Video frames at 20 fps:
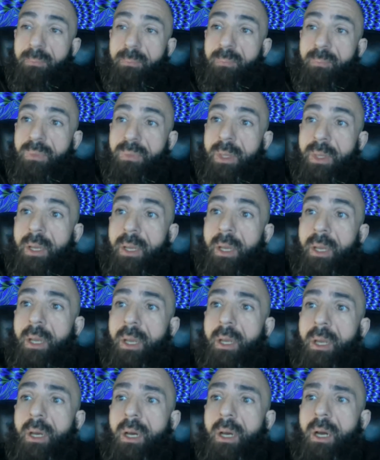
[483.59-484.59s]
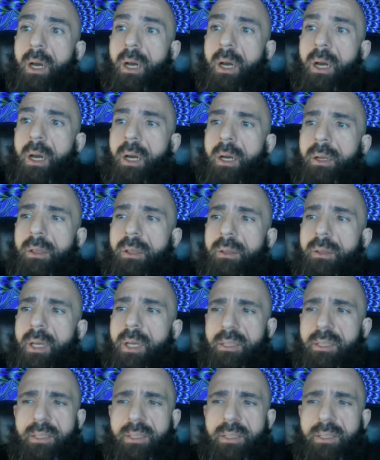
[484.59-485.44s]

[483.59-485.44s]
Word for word: But uh,